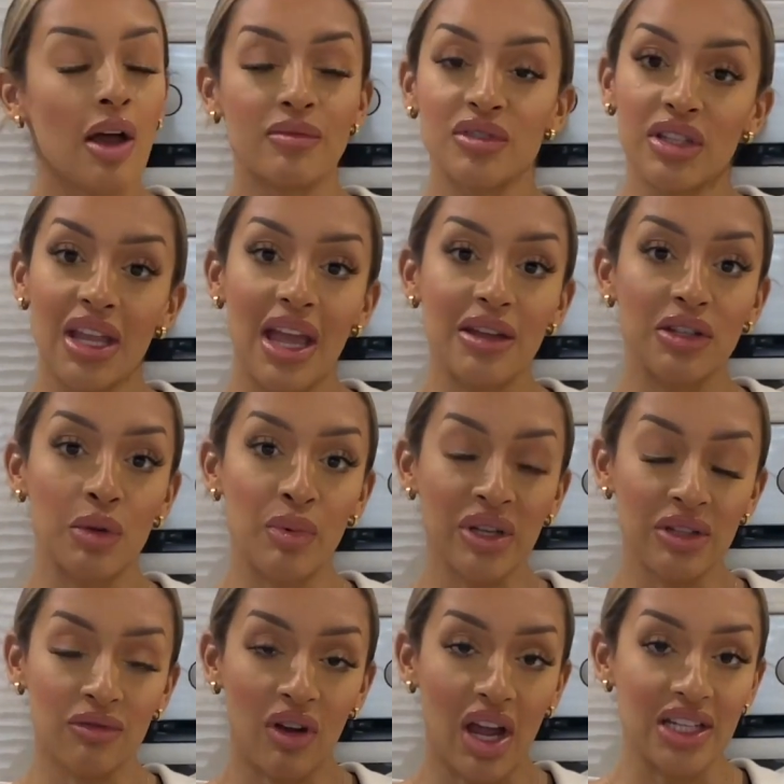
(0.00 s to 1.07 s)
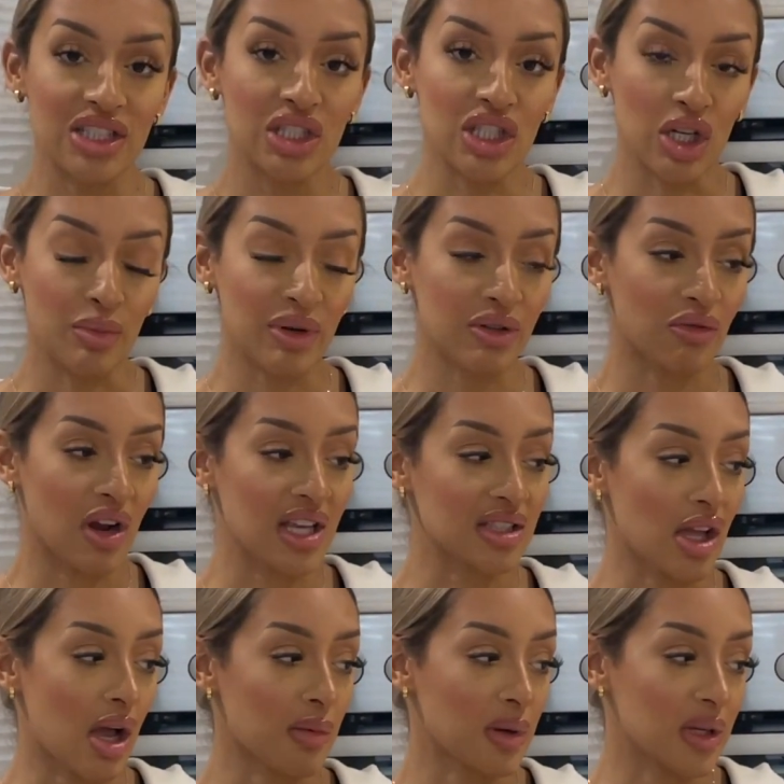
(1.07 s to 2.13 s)
And so yeah, you bring the rice. She's gonna bring the rice.
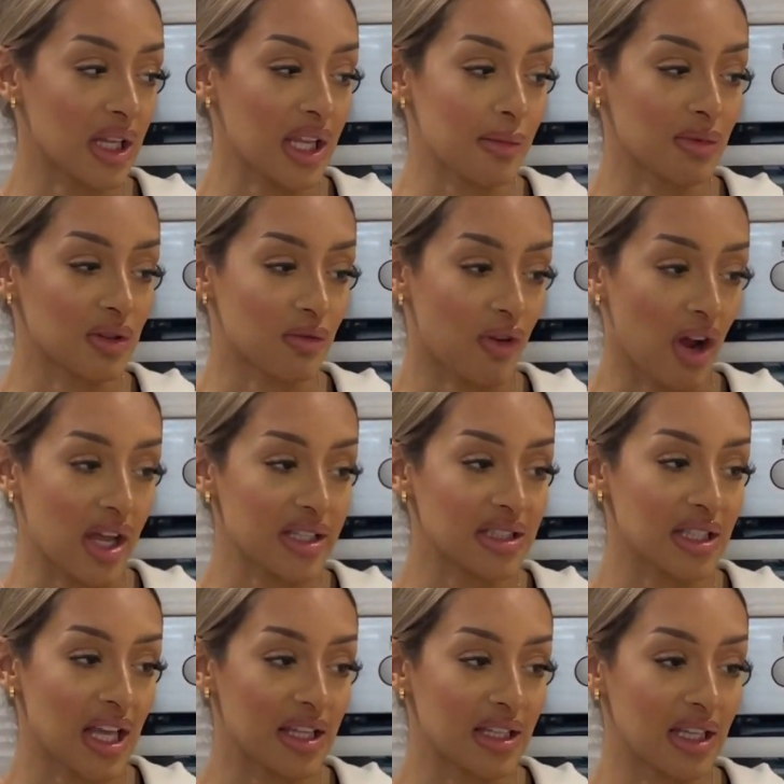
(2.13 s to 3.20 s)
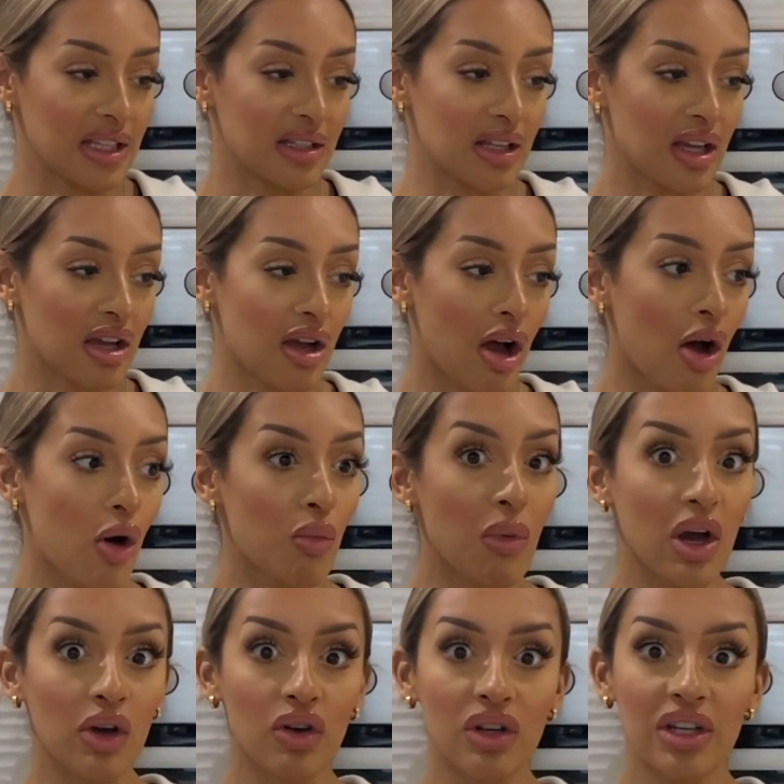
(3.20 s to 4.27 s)
I'm gonna eat with the rice, and then oh my
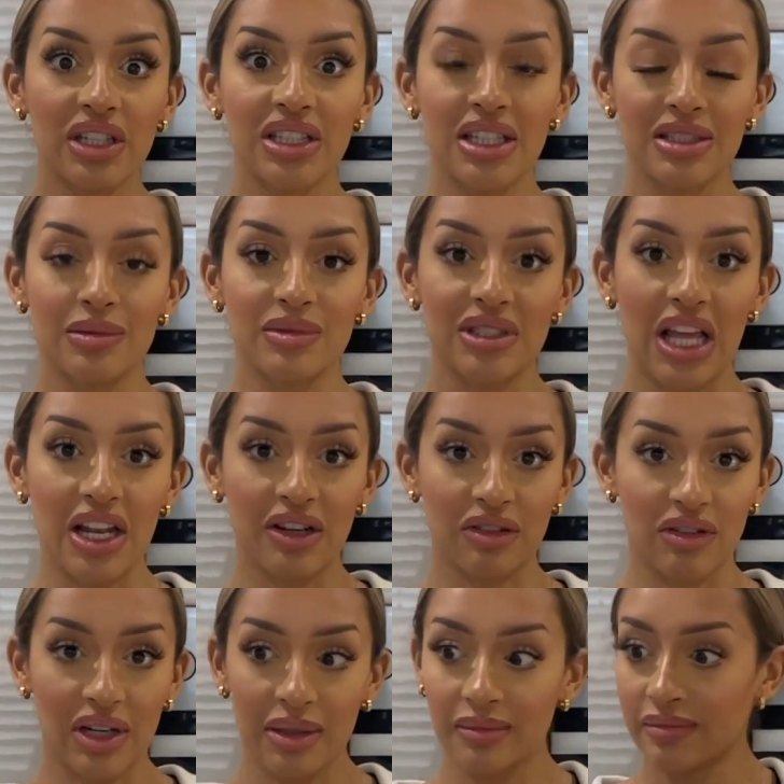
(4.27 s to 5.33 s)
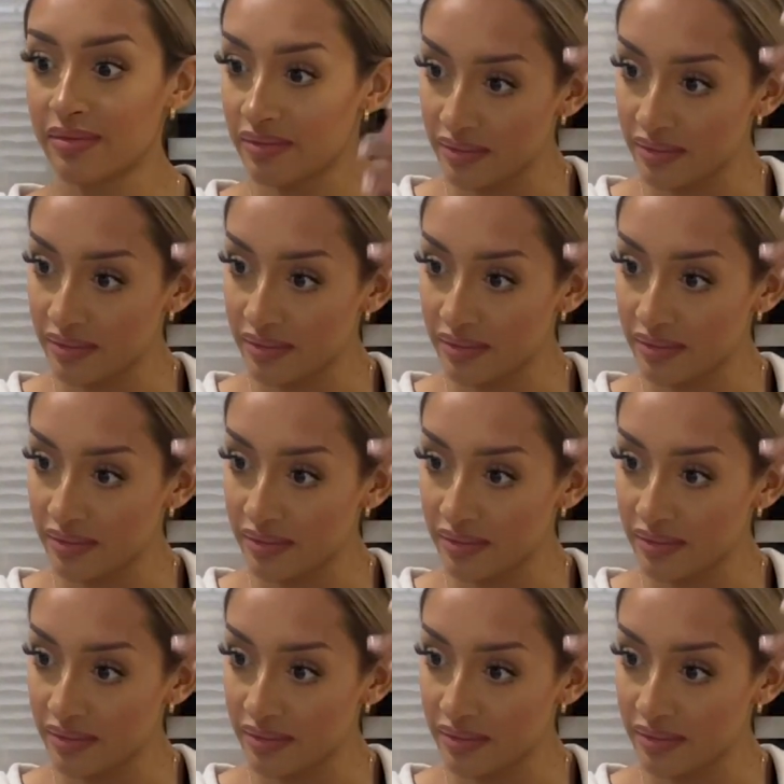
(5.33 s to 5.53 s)
god, I need to get some salad cream.